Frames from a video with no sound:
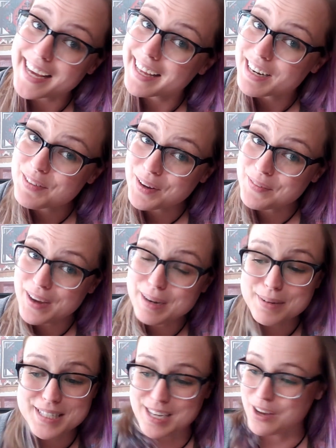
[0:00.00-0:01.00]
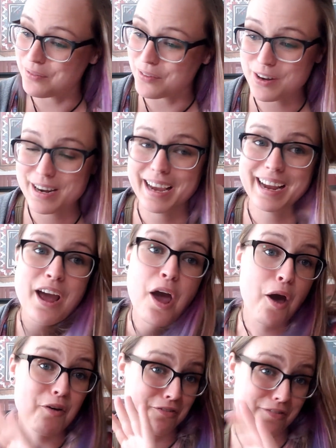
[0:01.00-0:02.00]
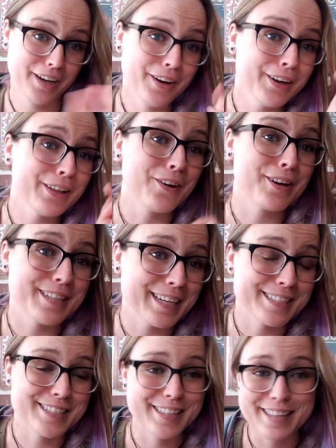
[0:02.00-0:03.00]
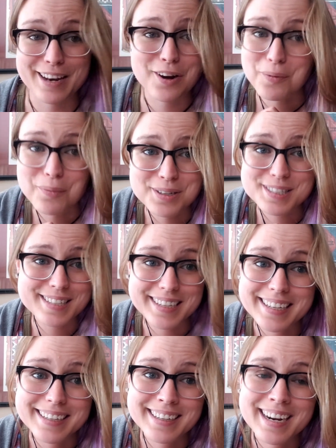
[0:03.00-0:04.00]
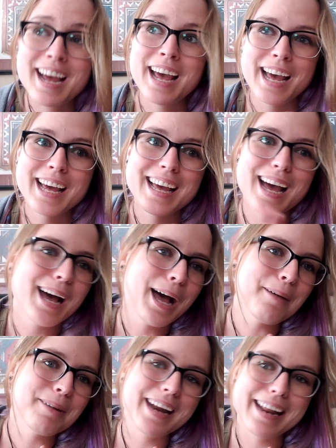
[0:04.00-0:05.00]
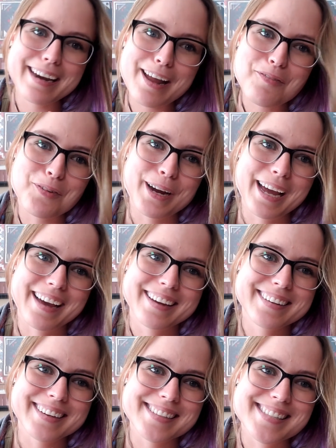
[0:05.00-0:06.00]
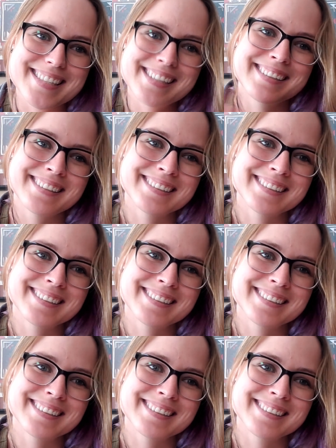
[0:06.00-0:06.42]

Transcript: And if I find myself on a very long tangent that no one wants to hear, I'm gonna edit out for you because